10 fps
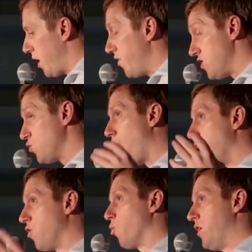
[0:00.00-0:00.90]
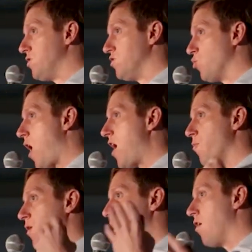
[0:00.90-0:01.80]
And this is one of the reasons why,
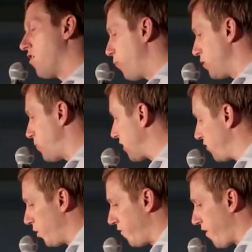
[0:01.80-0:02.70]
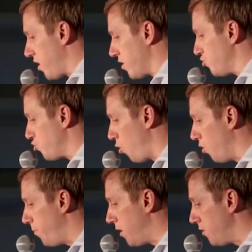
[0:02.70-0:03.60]
from a narrative perspective, we've got to
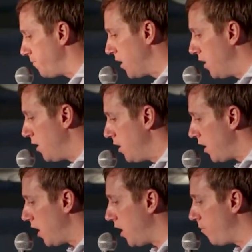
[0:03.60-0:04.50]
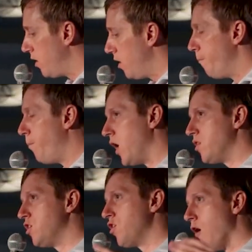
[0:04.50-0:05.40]
control it better. Um,
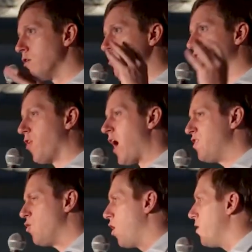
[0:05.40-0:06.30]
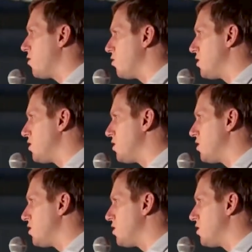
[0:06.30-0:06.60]
but the dollar is the fly in the ointment.